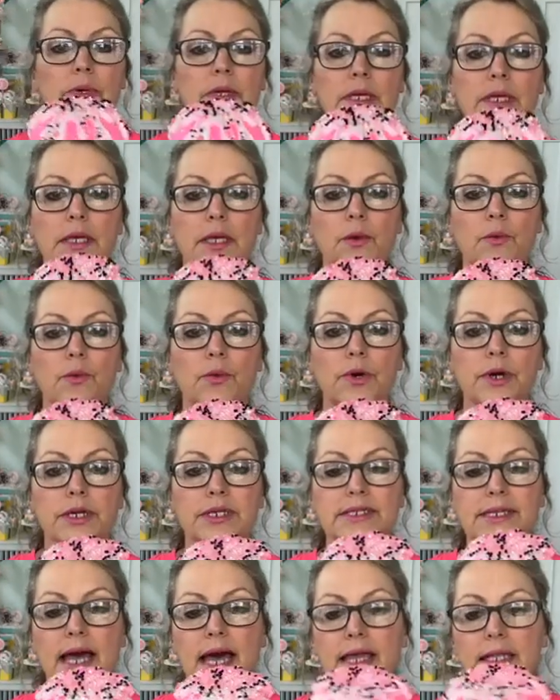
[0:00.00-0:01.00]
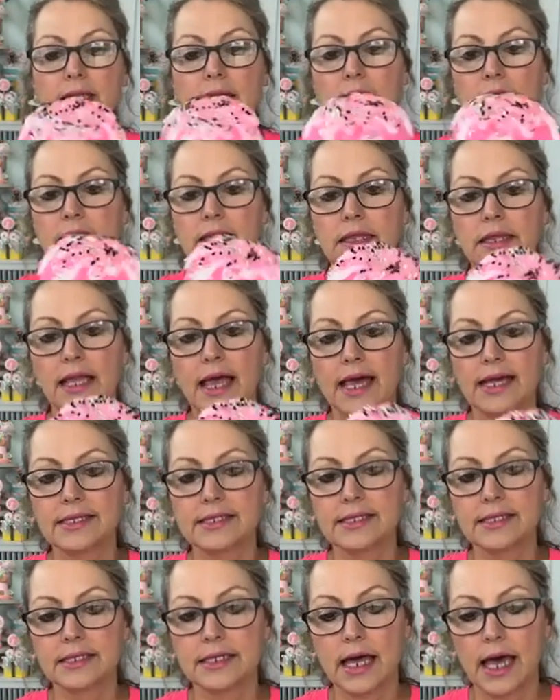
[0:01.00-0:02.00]
that we worked on
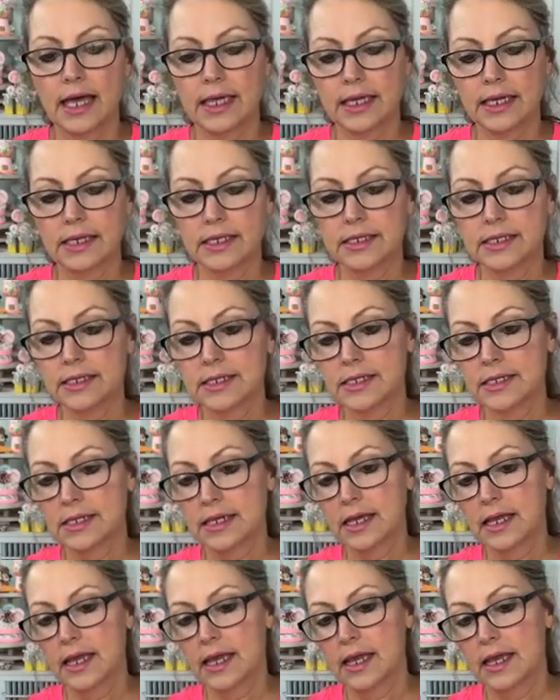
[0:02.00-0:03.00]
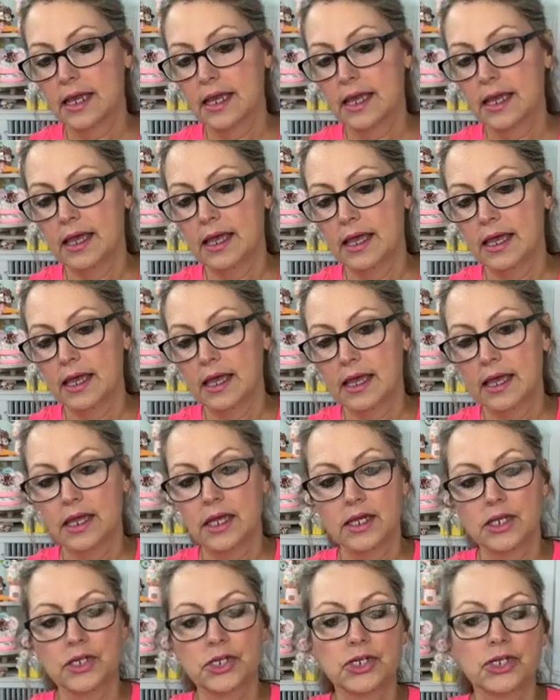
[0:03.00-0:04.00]
last night.
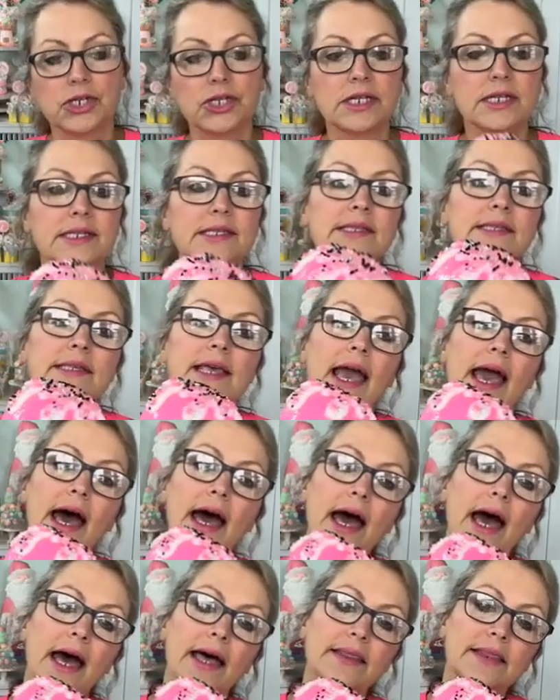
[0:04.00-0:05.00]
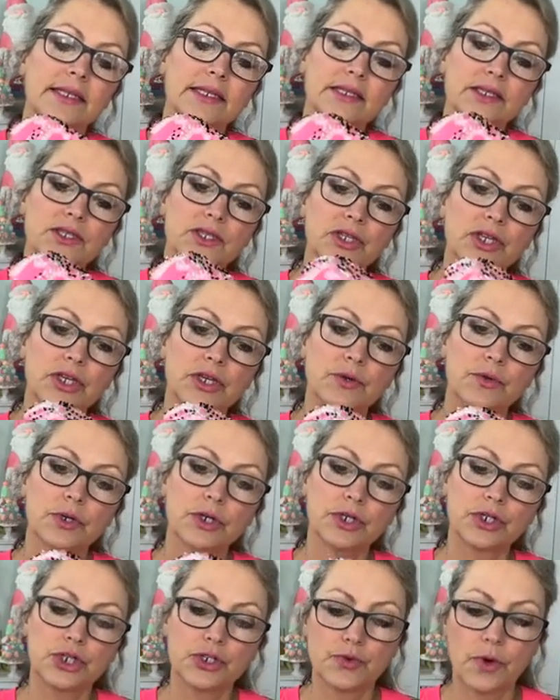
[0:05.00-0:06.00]
She sat on the
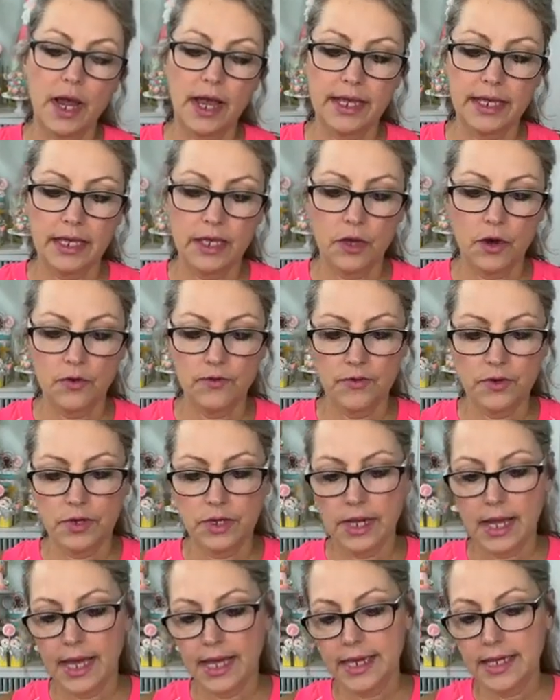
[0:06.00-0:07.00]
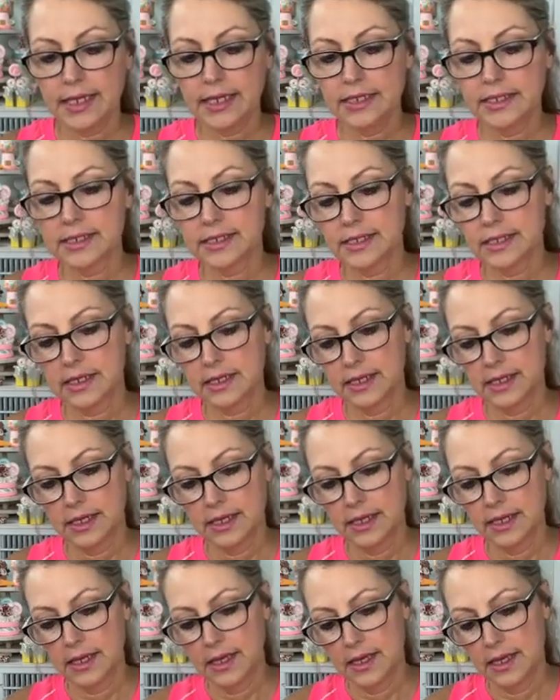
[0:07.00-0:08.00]
skewer drying overnight.
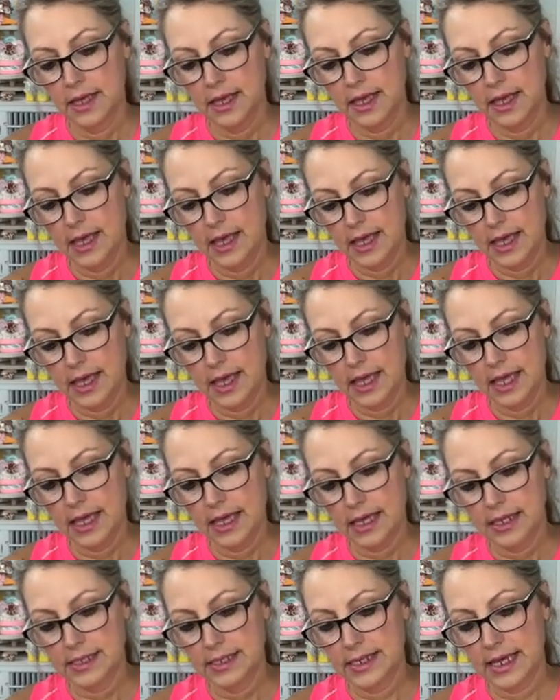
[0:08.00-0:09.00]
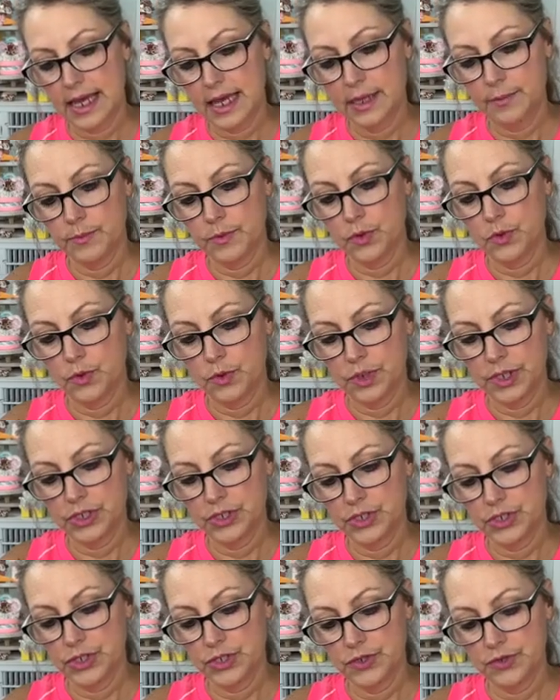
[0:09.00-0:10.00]
And I'm
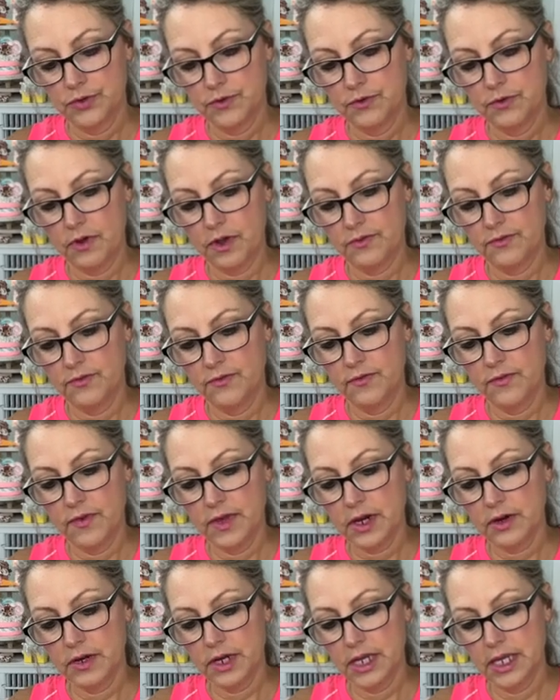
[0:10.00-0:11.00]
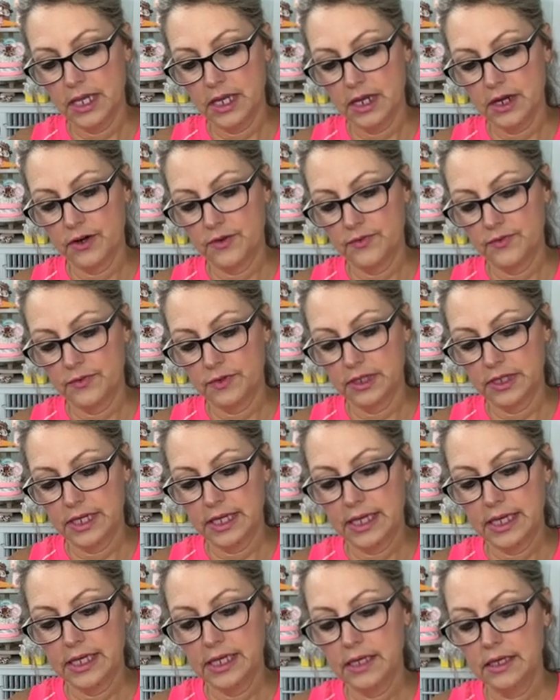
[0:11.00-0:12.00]
going to very
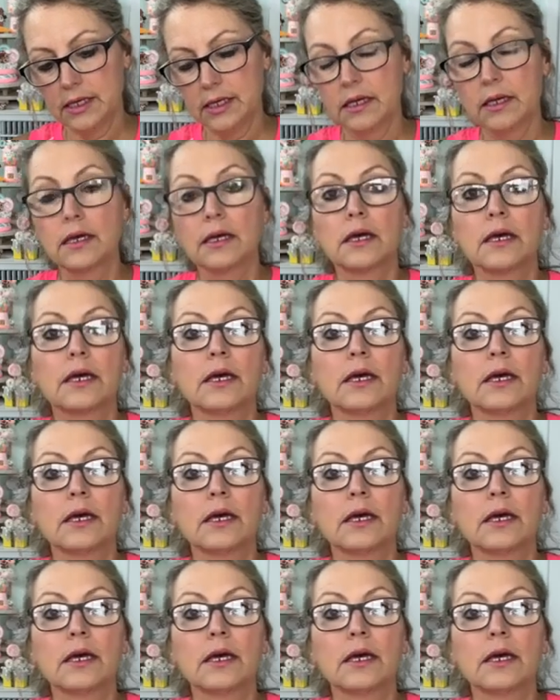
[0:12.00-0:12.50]
carefully